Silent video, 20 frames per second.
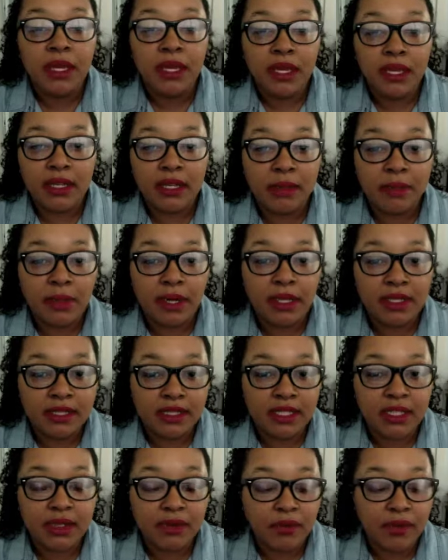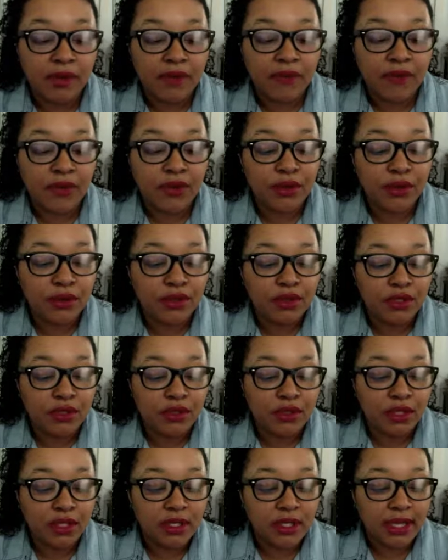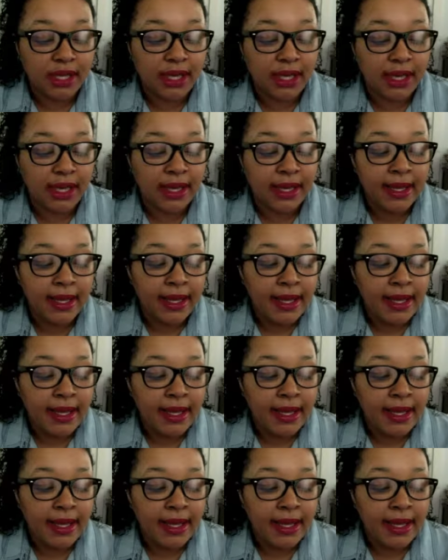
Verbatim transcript: in the box anyway for you to look at